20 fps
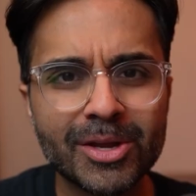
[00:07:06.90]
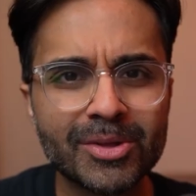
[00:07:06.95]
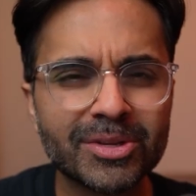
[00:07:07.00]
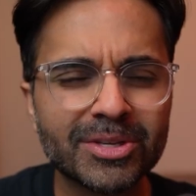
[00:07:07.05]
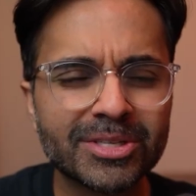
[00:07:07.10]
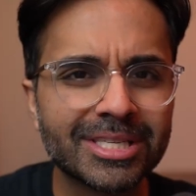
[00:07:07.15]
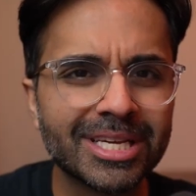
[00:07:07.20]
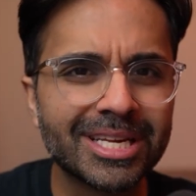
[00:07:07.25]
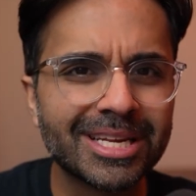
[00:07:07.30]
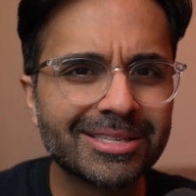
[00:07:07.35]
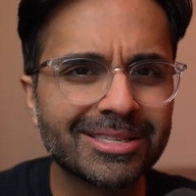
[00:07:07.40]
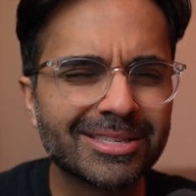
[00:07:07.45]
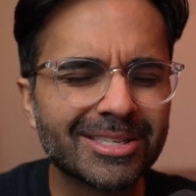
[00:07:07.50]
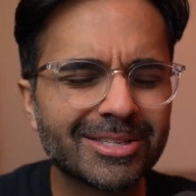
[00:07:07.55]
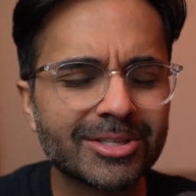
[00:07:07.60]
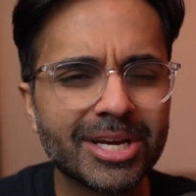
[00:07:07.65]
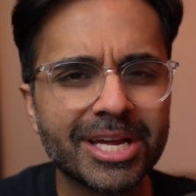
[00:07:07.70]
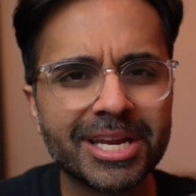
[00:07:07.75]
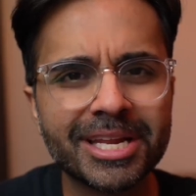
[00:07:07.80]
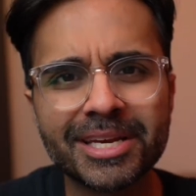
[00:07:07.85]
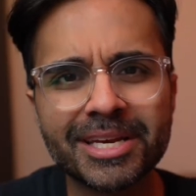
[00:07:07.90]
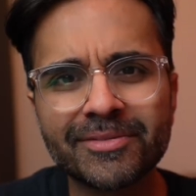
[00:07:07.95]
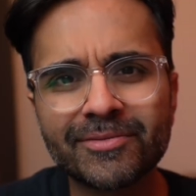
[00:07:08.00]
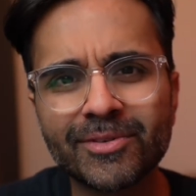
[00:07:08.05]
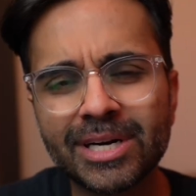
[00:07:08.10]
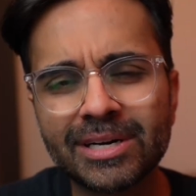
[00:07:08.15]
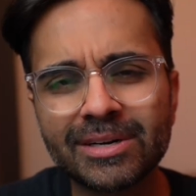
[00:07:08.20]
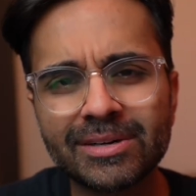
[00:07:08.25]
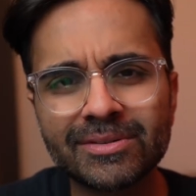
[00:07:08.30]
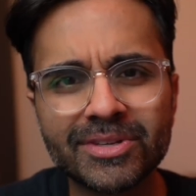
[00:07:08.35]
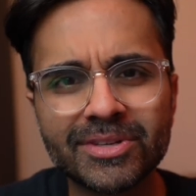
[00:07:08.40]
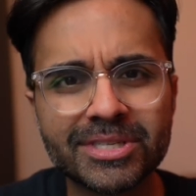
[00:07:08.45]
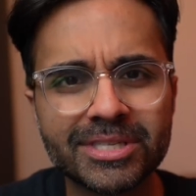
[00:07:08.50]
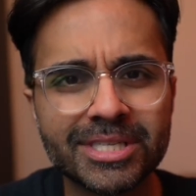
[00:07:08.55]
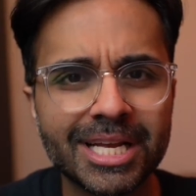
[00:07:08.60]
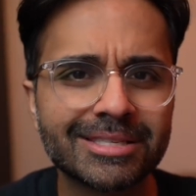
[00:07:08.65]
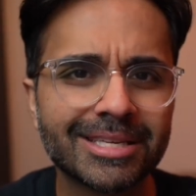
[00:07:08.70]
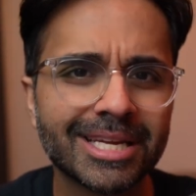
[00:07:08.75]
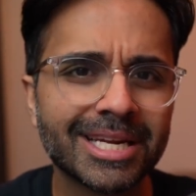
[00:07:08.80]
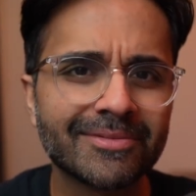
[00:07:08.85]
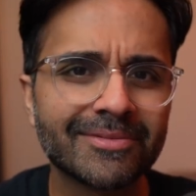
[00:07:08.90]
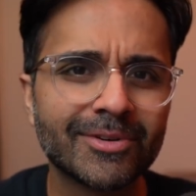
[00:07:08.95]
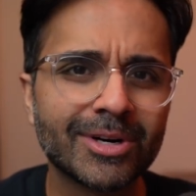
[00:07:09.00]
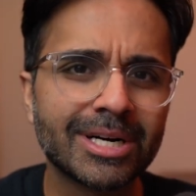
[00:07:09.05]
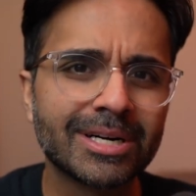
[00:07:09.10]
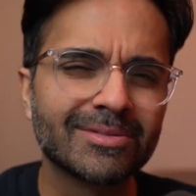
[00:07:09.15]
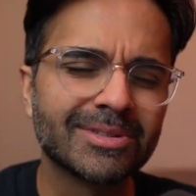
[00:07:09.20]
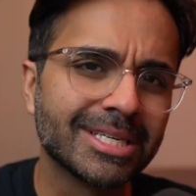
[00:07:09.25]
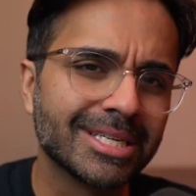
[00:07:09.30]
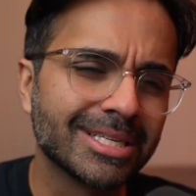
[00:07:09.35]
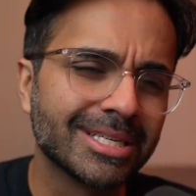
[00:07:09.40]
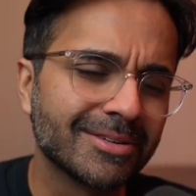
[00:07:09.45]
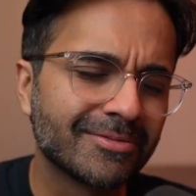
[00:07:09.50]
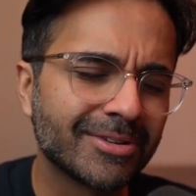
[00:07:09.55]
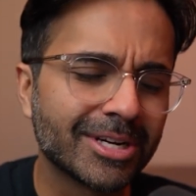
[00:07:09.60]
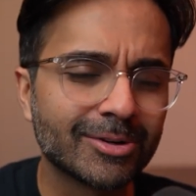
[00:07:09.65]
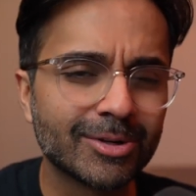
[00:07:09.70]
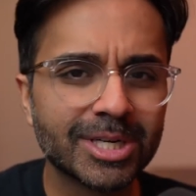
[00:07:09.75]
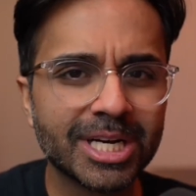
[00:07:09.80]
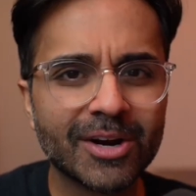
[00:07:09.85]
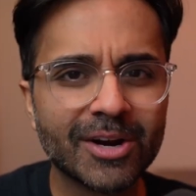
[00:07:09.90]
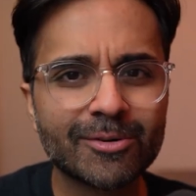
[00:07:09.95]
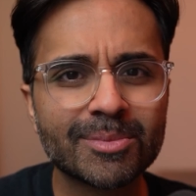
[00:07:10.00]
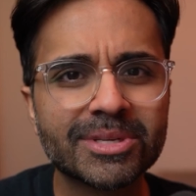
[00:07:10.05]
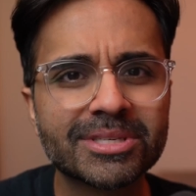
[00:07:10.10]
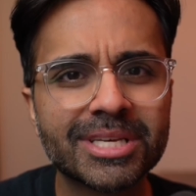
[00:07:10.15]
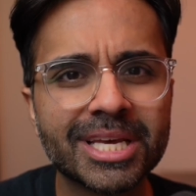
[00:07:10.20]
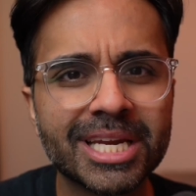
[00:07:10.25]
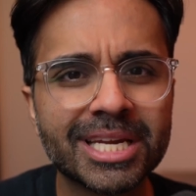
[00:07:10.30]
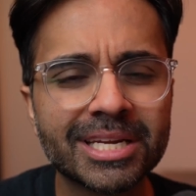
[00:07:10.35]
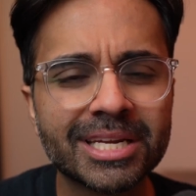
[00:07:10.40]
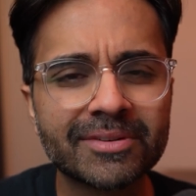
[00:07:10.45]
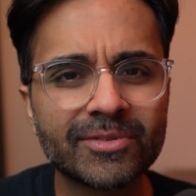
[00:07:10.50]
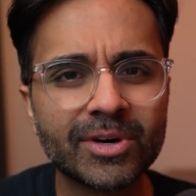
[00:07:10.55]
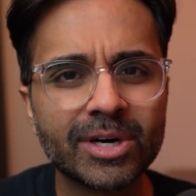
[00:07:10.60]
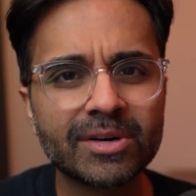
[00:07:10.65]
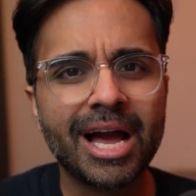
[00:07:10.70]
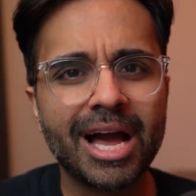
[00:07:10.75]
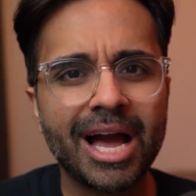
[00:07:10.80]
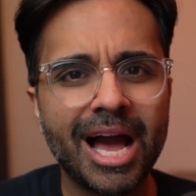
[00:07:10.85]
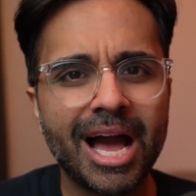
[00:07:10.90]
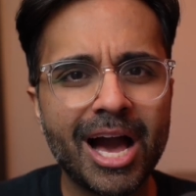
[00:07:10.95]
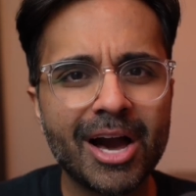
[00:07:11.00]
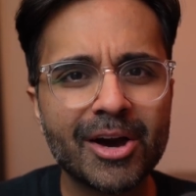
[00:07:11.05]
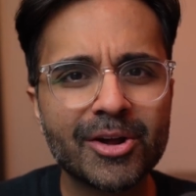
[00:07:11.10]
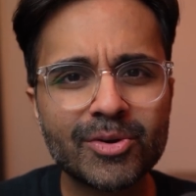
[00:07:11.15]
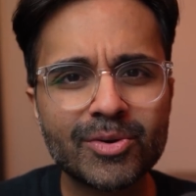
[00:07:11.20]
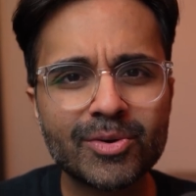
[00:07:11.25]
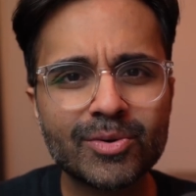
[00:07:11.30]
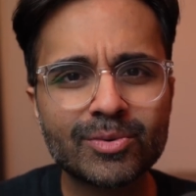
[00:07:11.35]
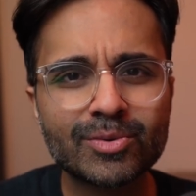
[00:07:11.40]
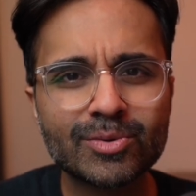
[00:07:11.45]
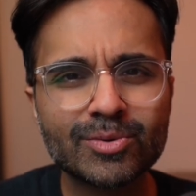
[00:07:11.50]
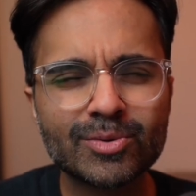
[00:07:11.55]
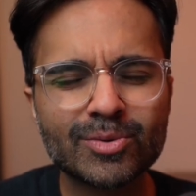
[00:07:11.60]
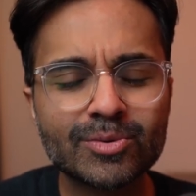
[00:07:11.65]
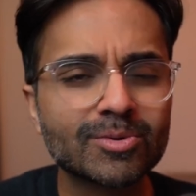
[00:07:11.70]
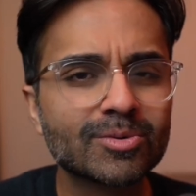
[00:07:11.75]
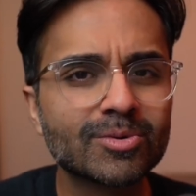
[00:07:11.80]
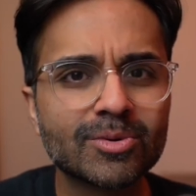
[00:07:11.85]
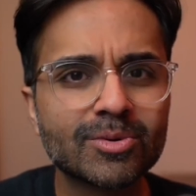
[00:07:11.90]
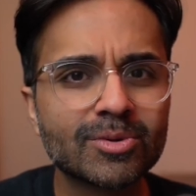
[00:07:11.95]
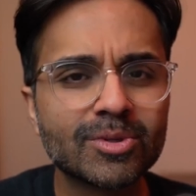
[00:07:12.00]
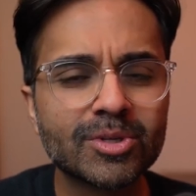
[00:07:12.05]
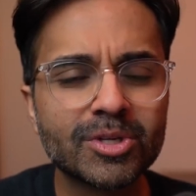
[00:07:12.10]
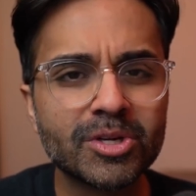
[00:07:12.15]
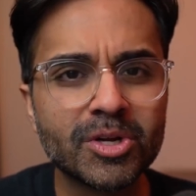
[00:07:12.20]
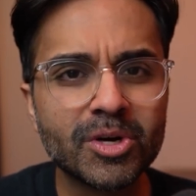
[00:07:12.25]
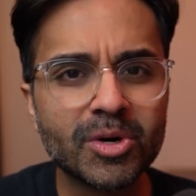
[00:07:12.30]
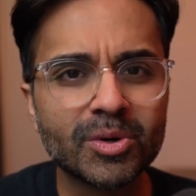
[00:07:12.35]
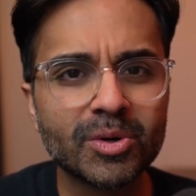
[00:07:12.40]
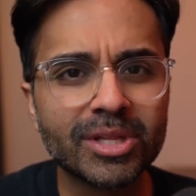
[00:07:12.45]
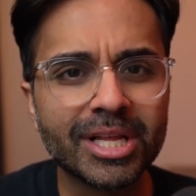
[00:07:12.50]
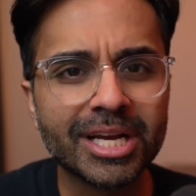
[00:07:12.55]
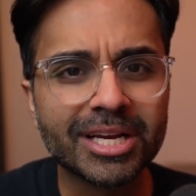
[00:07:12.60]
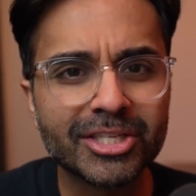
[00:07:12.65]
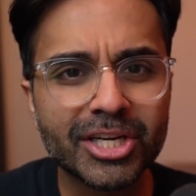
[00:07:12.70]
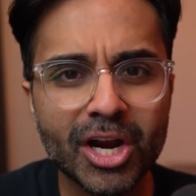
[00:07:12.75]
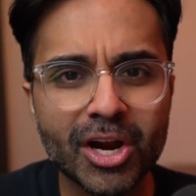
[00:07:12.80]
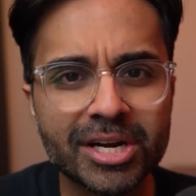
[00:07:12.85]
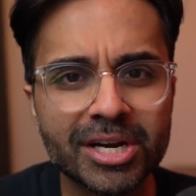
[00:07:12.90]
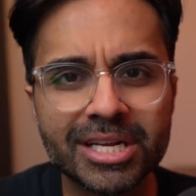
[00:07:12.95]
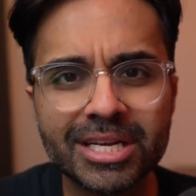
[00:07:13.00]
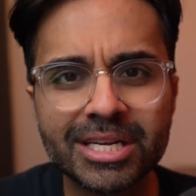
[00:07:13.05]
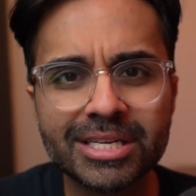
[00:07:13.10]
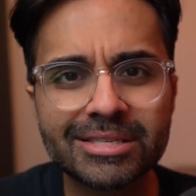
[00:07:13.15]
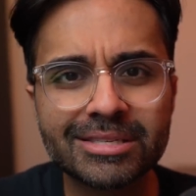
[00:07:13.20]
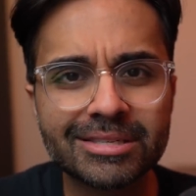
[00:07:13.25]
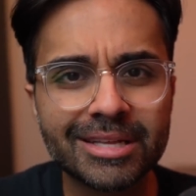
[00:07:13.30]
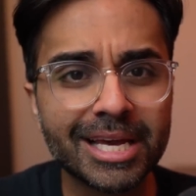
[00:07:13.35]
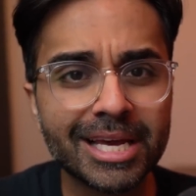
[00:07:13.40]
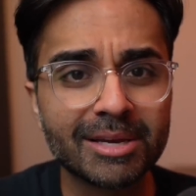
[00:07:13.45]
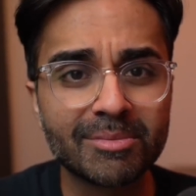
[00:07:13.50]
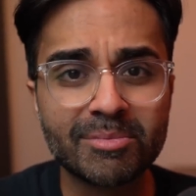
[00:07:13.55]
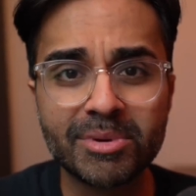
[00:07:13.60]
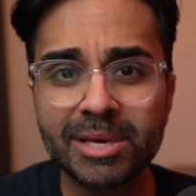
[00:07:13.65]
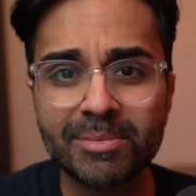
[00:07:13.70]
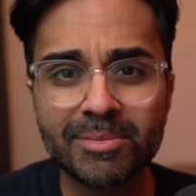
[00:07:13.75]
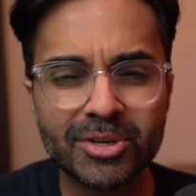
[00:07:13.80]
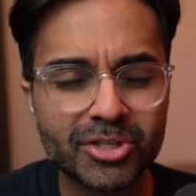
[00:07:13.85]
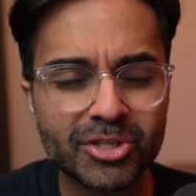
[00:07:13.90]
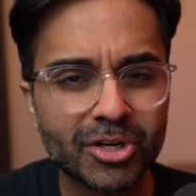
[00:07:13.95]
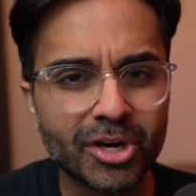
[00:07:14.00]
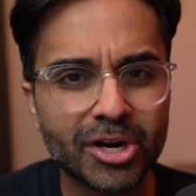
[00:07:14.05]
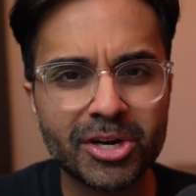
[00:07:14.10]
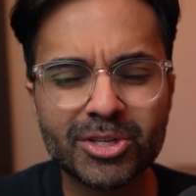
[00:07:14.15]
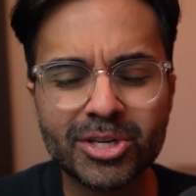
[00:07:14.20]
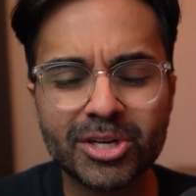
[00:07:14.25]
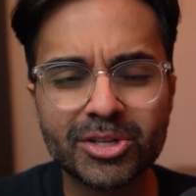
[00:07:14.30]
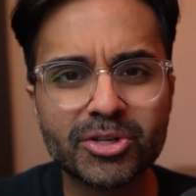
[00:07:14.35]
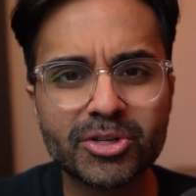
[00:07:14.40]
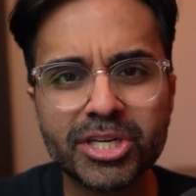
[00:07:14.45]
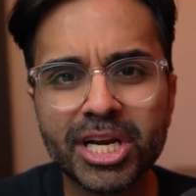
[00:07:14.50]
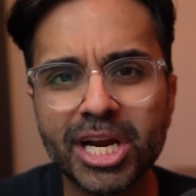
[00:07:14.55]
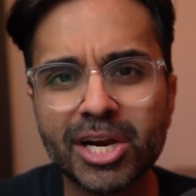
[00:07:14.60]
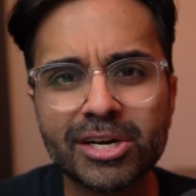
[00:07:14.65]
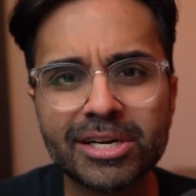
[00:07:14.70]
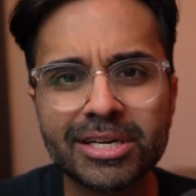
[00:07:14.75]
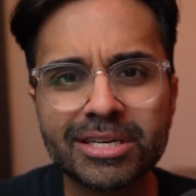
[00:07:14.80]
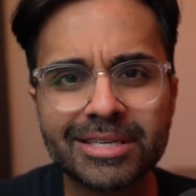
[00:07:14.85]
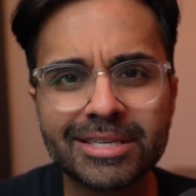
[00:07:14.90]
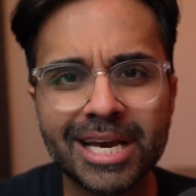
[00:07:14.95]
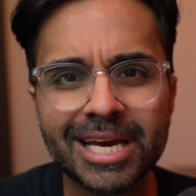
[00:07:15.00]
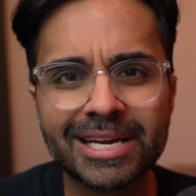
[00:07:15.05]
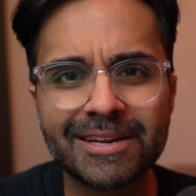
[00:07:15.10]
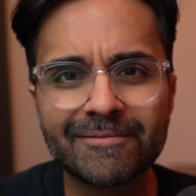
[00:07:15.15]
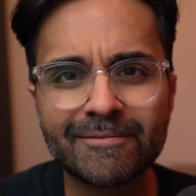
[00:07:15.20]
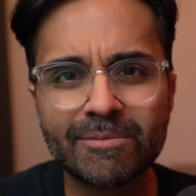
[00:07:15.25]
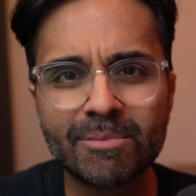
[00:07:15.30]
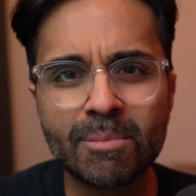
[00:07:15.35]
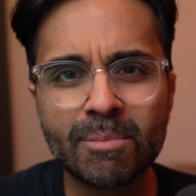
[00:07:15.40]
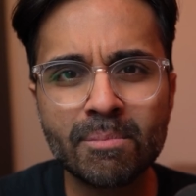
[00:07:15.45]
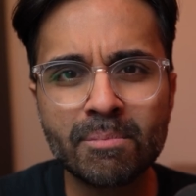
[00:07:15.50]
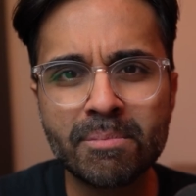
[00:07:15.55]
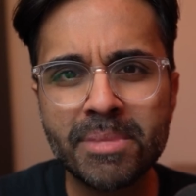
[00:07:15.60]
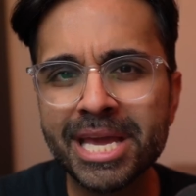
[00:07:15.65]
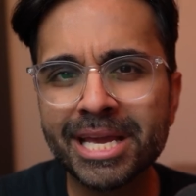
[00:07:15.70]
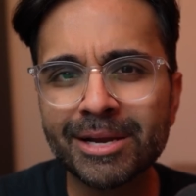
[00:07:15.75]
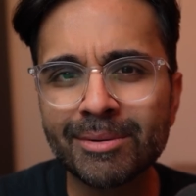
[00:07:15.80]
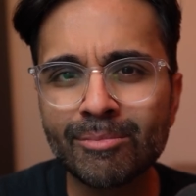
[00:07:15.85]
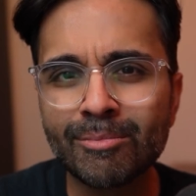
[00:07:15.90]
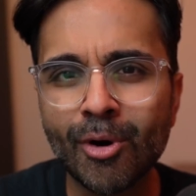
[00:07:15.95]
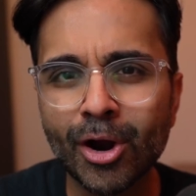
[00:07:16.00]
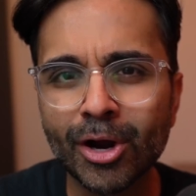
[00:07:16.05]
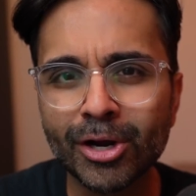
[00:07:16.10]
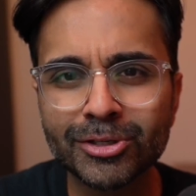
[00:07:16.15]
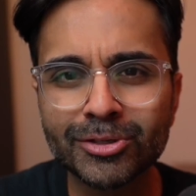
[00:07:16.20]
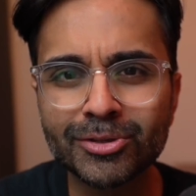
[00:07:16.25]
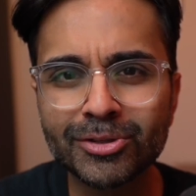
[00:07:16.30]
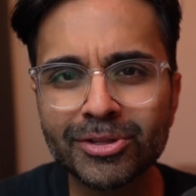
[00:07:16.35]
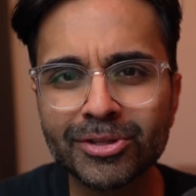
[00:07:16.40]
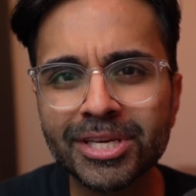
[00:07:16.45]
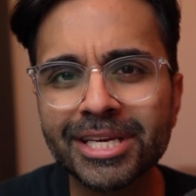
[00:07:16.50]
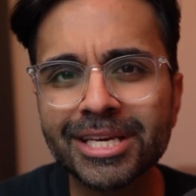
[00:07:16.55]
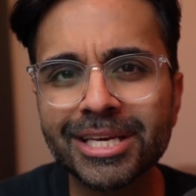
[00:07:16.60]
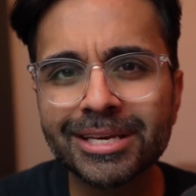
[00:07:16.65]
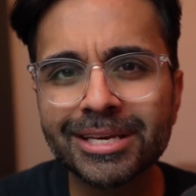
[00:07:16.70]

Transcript: city's getting involved, the state's getting involved, the federal government's getting involved. How do, like charities like BAPS Charities, other charities kind of make a mark? Do you think it